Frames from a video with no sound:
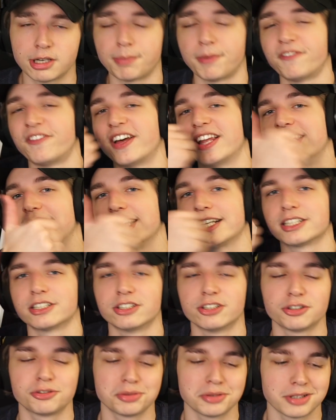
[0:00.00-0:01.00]
a fat like
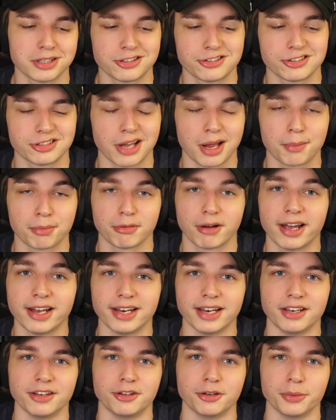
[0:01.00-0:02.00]
on this one. Let's just hop right
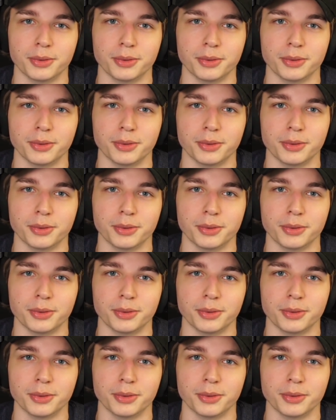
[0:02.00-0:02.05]
into